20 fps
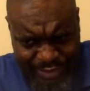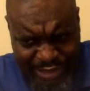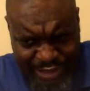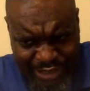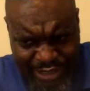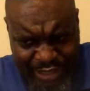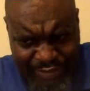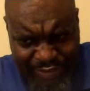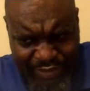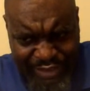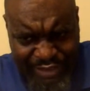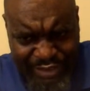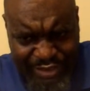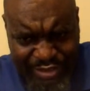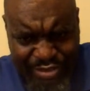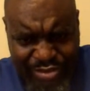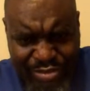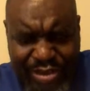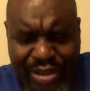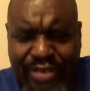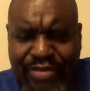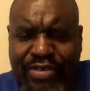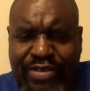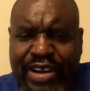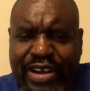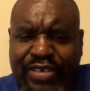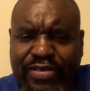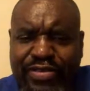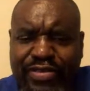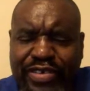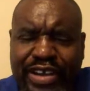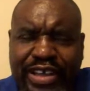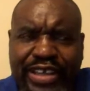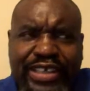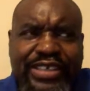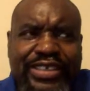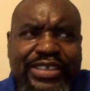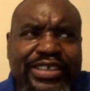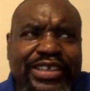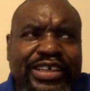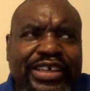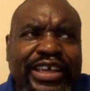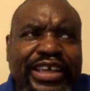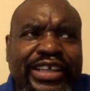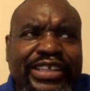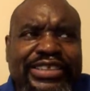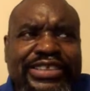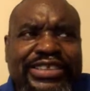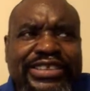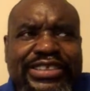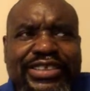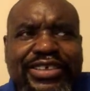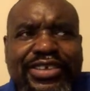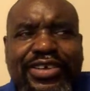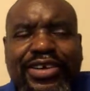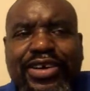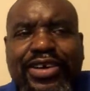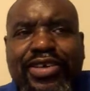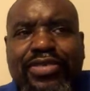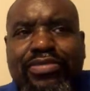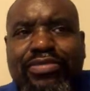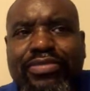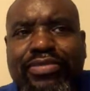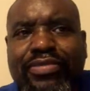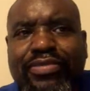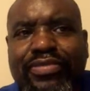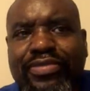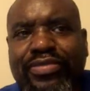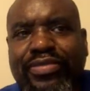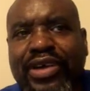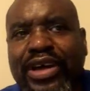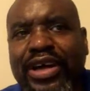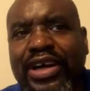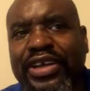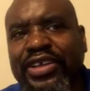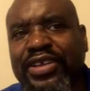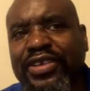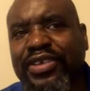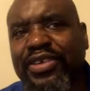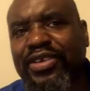11, 12 round fight against uh,